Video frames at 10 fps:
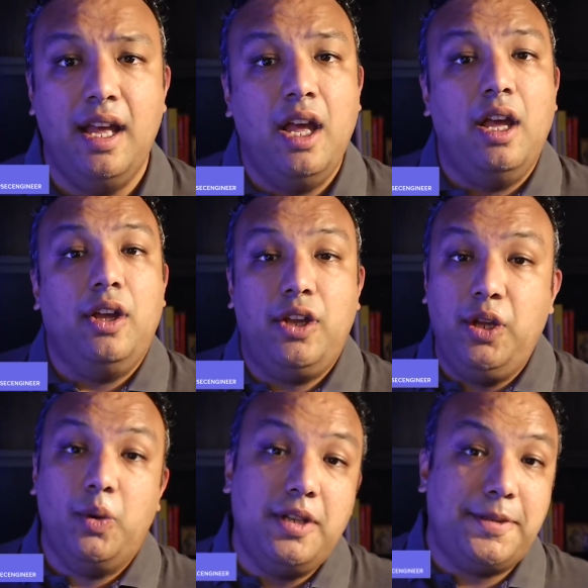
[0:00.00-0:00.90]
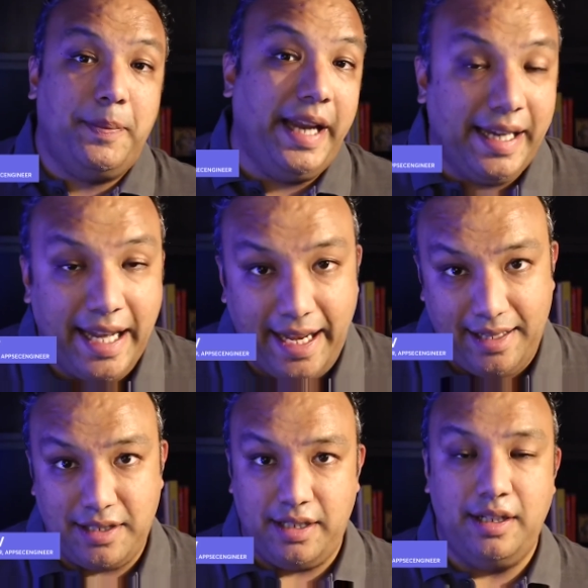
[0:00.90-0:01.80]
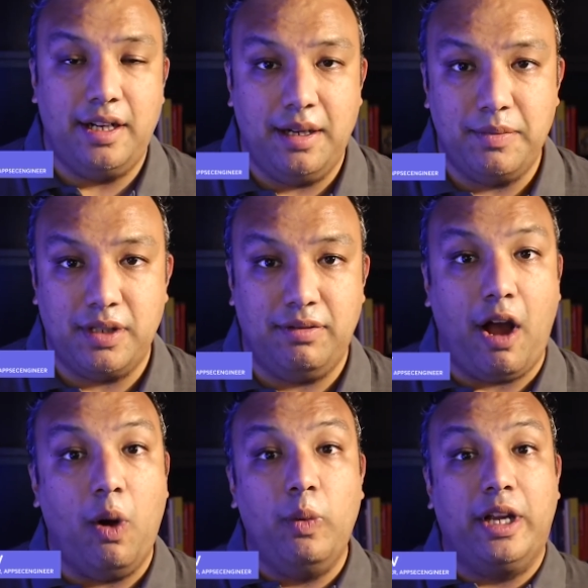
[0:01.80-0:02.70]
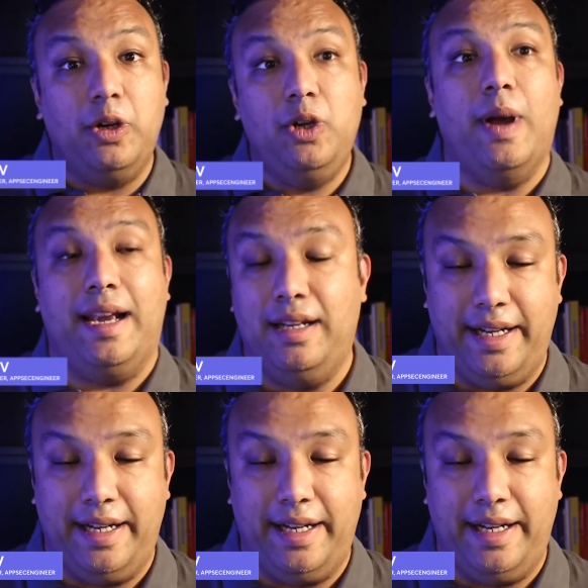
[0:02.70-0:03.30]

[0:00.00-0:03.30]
huge speed gains in terms of how we could do analytics.